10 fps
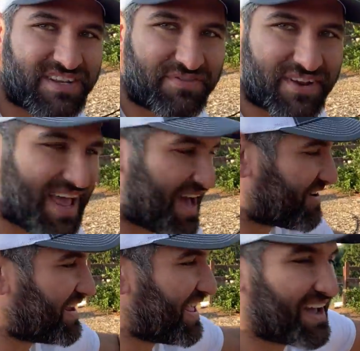stuff that I had
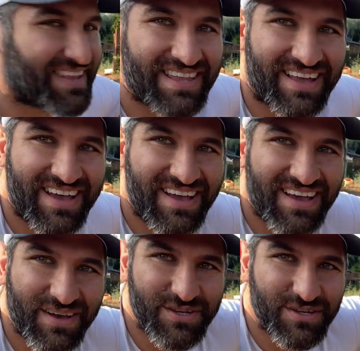on hand, like
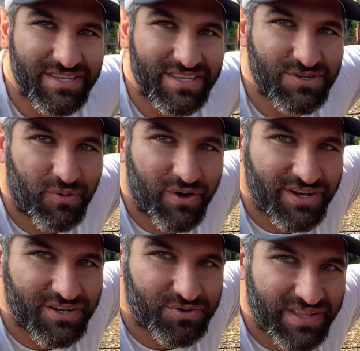I was using this
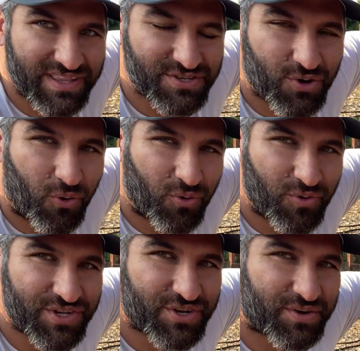wood and drilling this
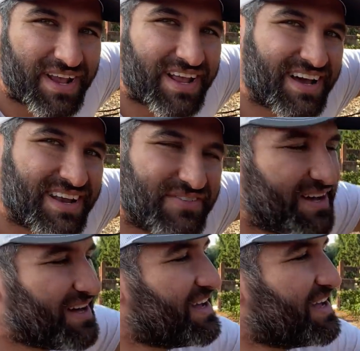hole to create kind of
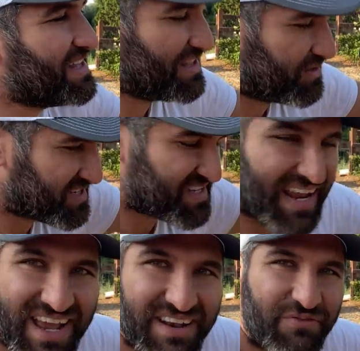a little
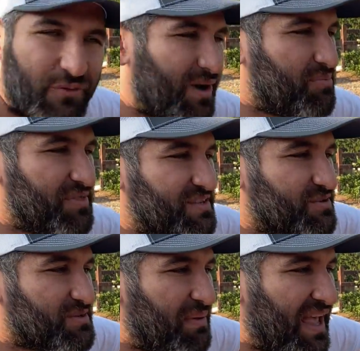stand for it, but
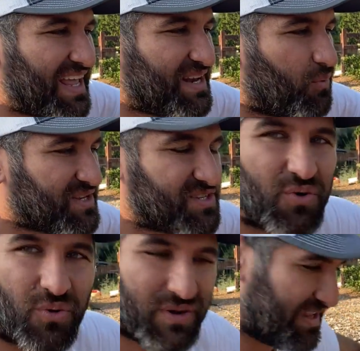this was a pain, it wasn't
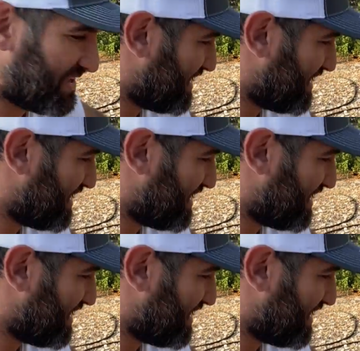holding.